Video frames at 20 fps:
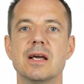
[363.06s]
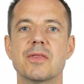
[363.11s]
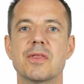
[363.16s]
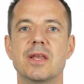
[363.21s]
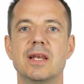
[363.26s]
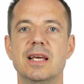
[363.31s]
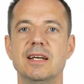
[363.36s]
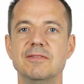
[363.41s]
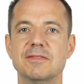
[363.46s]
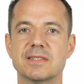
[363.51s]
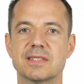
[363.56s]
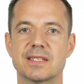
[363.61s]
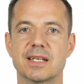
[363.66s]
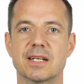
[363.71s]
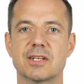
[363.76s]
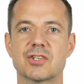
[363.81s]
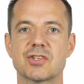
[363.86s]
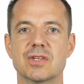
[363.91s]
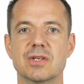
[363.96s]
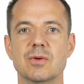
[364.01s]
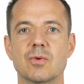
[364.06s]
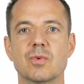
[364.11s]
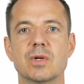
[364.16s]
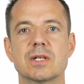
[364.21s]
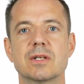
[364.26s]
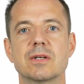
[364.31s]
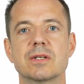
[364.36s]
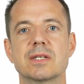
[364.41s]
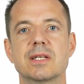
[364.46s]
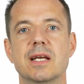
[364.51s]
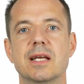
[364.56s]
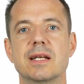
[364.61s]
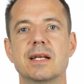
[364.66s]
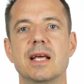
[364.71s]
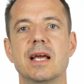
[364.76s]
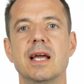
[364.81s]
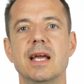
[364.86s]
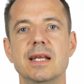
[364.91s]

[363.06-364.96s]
the left section will contain